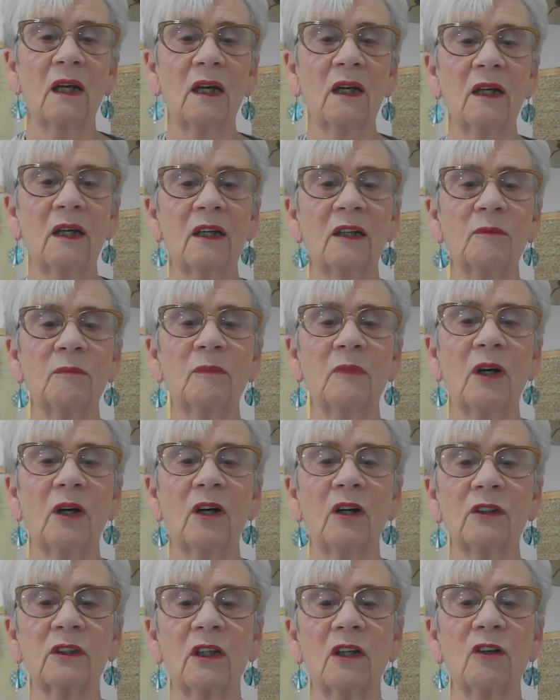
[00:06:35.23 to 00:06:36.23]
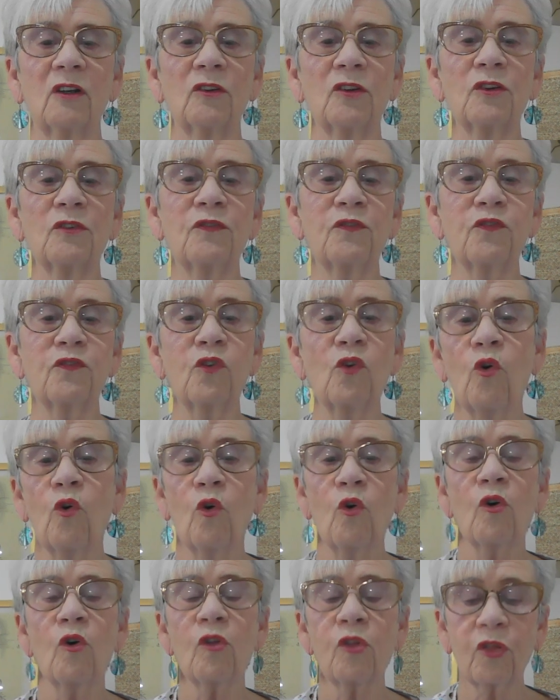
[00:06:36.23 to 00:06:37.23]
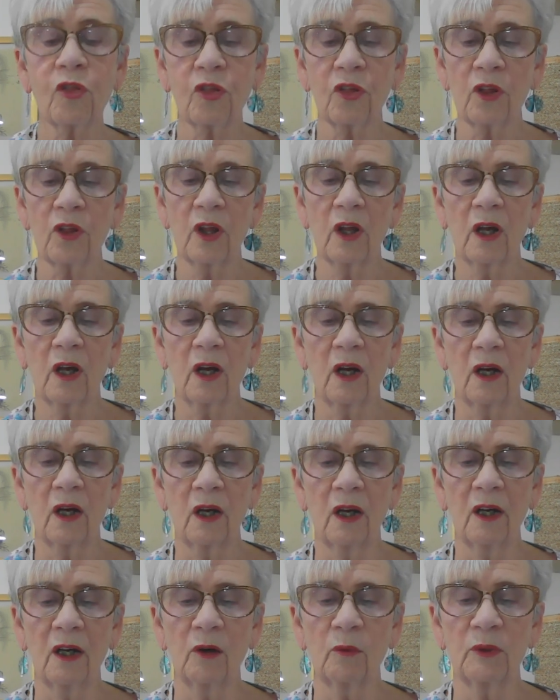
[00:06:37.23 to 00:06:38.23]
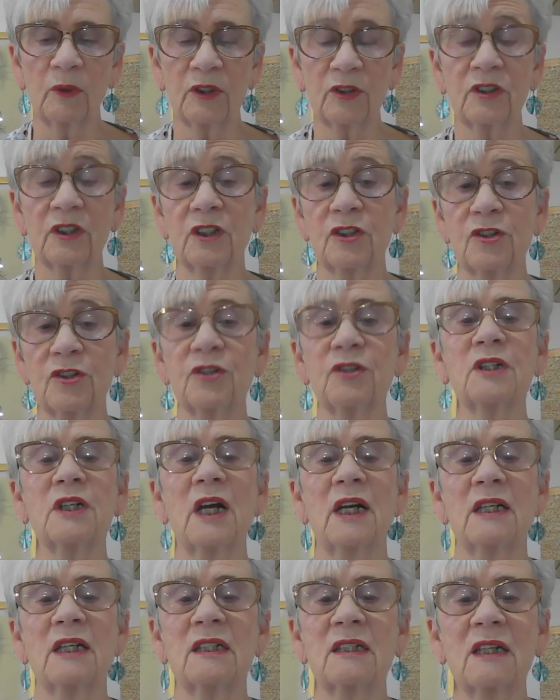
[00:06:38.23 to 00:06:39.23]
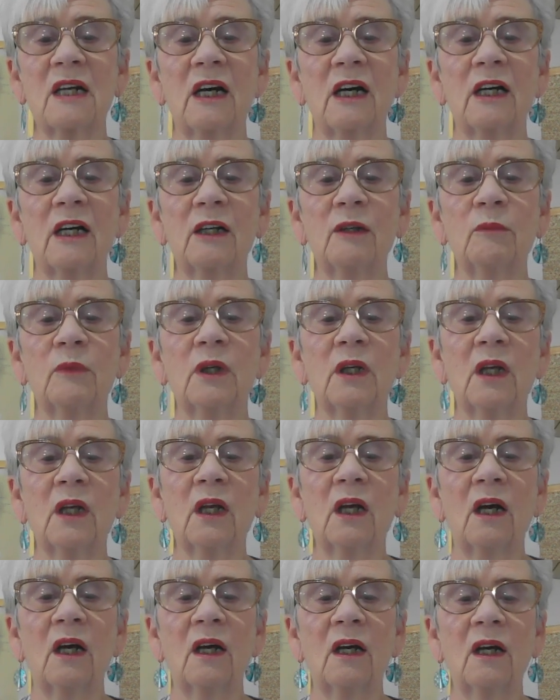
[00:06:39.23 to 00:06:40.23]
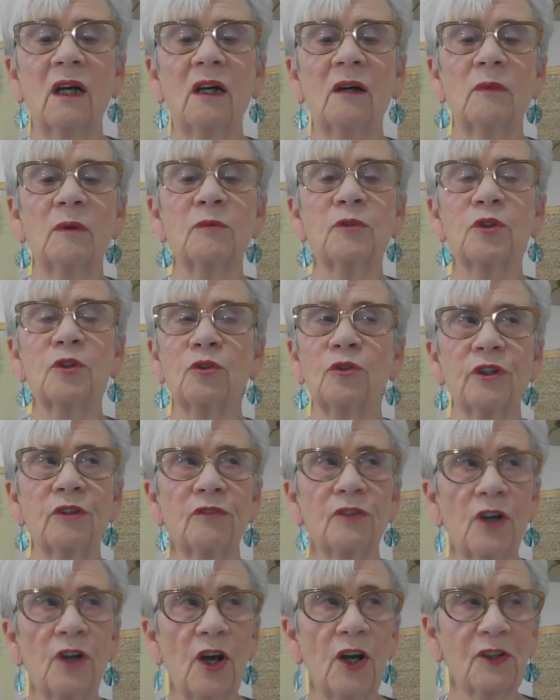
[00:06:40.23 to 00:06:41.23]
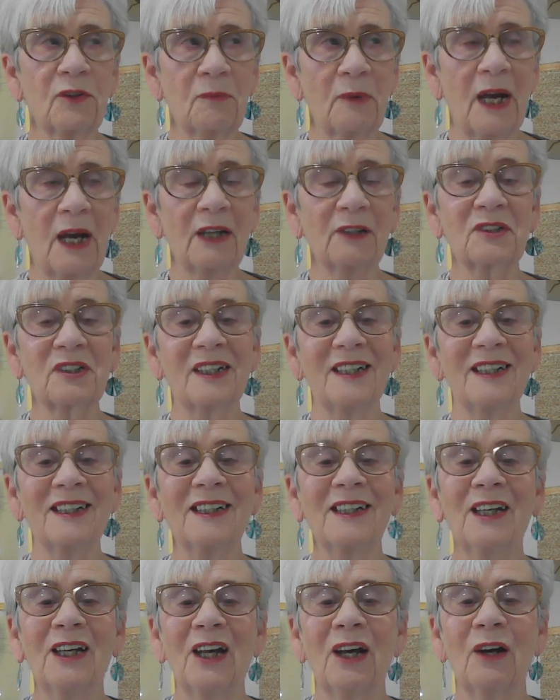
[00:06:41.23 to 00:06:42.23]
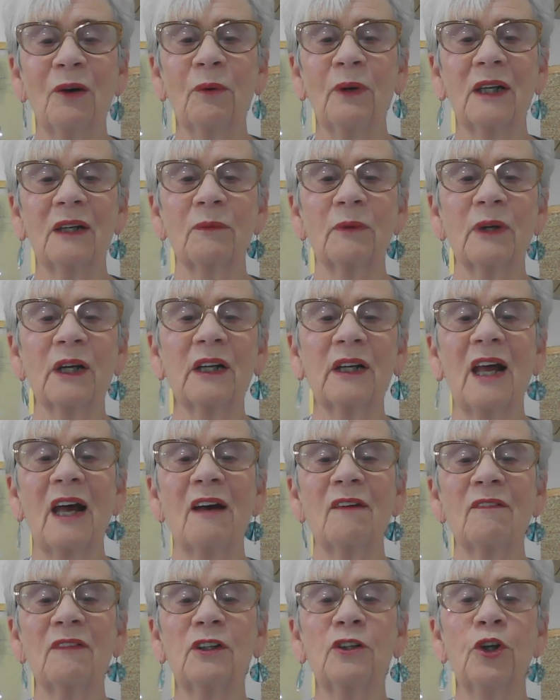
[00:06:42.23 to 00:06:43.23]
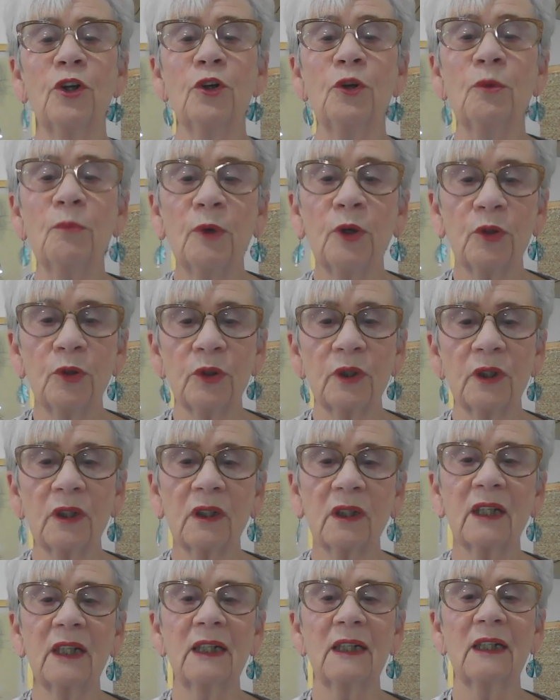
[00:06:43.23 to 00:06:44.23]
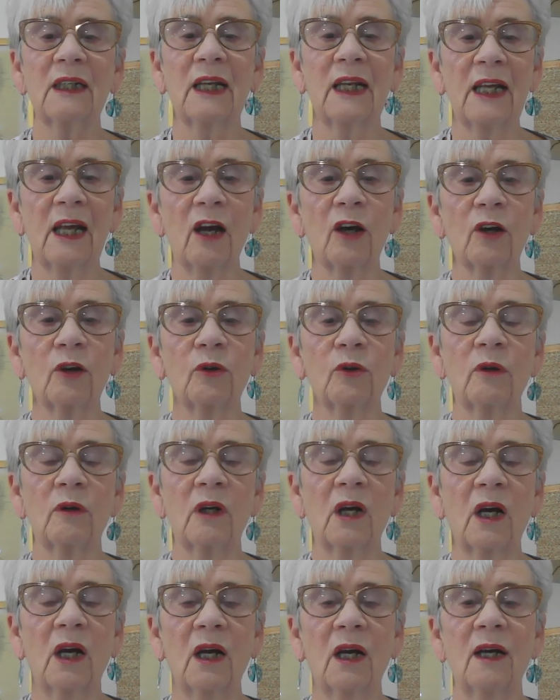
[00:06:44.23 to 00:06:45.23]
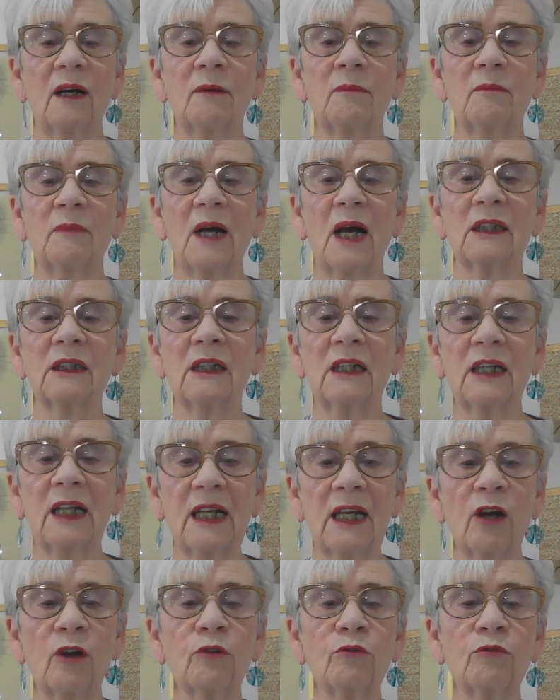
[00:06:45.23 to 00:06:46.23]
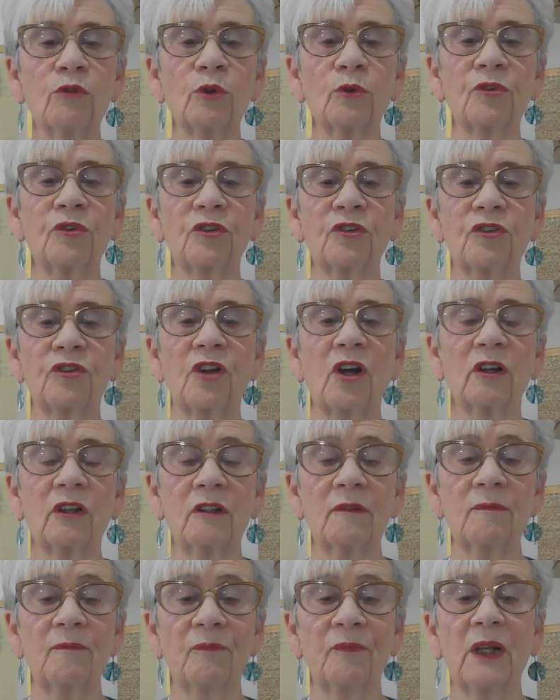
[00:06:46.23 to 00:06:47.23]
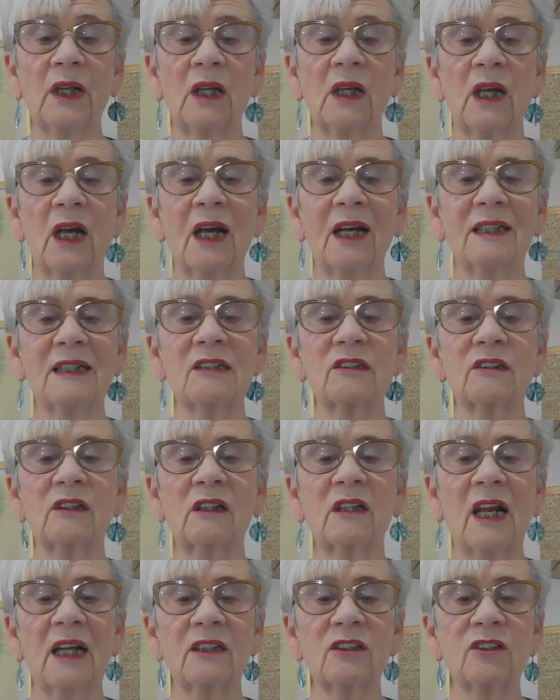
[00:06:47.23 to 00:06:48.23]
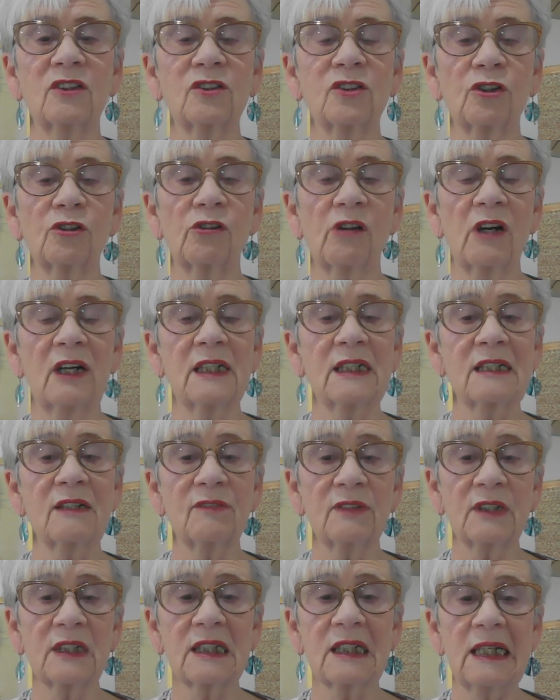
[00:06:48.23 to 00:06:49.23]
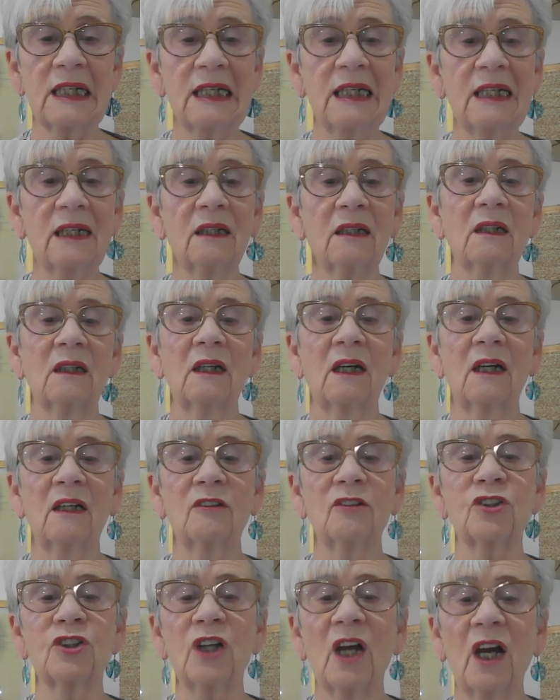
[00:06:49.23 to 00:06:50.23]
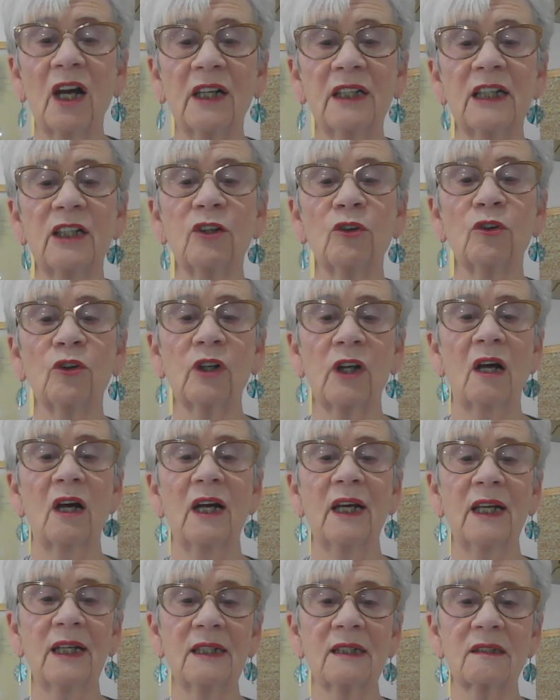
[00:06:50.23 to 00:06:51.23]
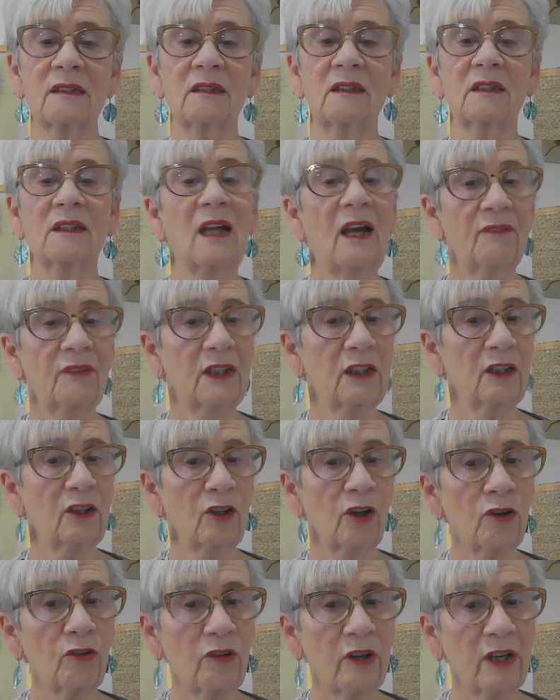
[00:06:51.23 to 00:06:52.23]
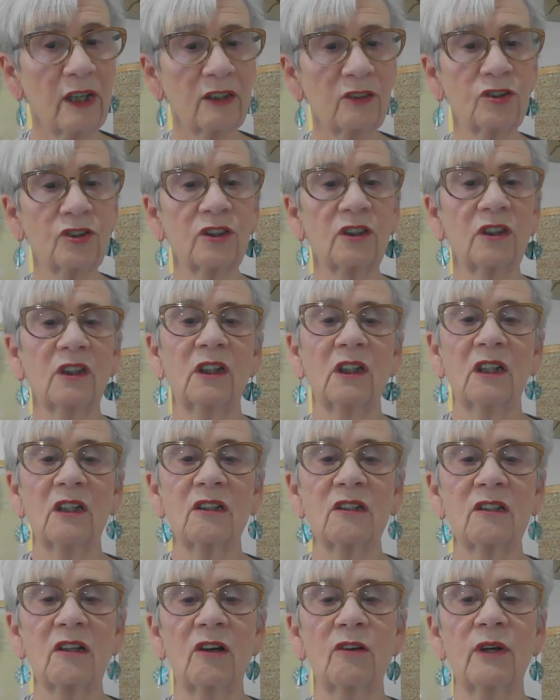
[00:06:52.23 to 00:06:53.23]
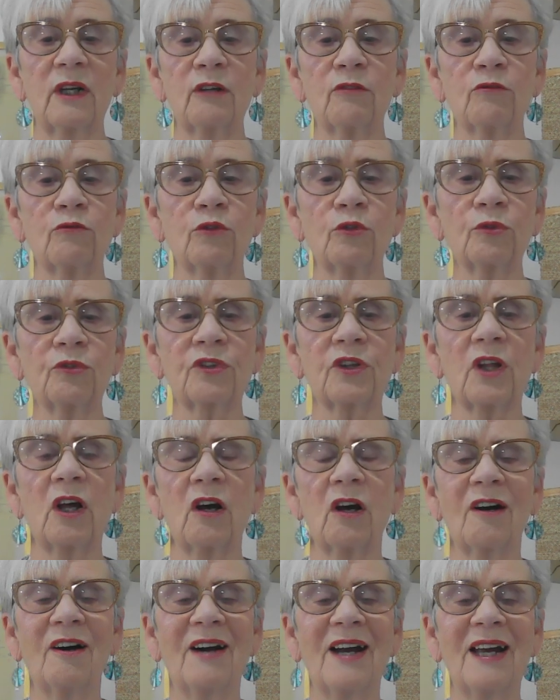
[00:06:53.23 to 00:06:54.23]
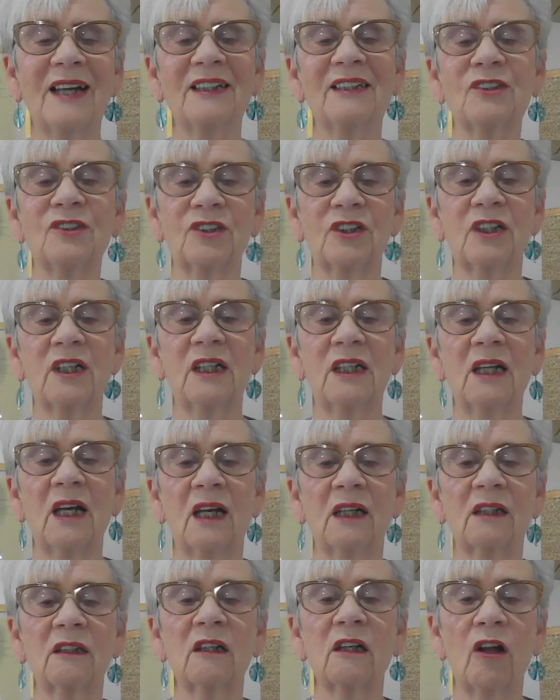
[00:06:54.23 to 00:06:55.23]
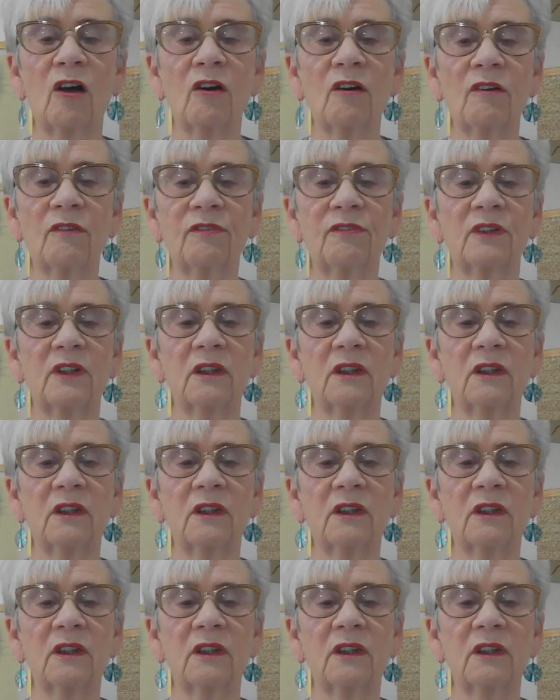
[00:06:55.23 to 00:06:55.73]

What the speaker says: On the 4th, which is in 2 days' time, I'm sure you've heard about it. We're going to have a new moon in Leo. And Leo rules the sun and is connected to creativity and shining your light and having courage. So it rules the heart energy and love.